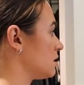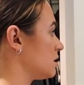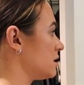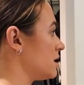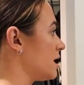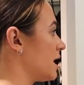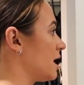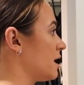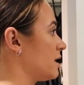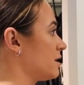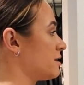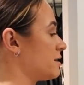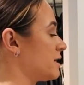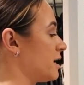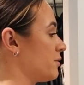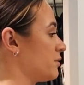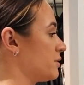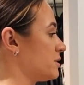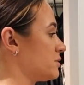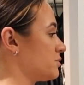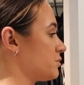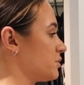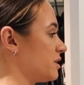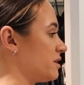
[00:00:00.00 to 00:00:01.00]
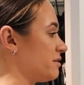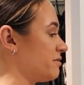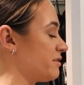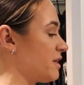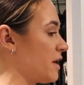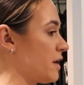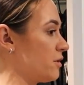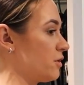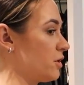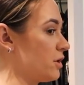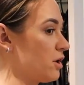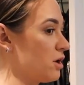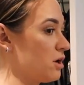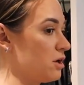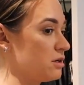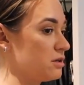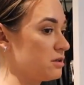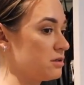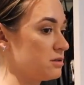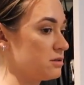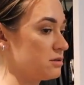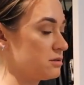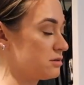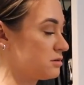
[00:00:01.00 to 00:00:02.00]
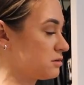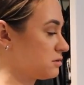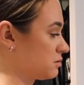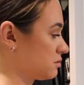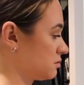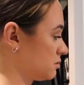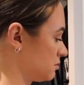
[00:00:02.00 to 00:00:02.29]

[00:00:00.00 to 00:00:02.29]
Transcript: Yeah, that one's really flattering on. Option.